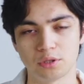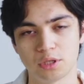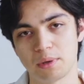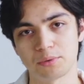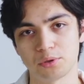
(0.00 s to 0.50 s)

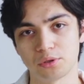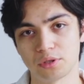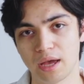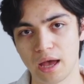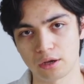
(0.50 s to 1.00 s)
sometimes called
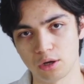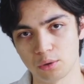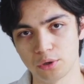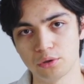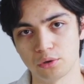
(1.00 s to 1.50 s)

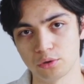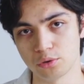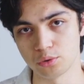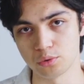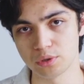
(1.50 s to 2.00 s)
Agarwood or
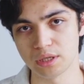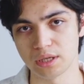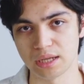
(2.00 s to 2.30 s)
oud in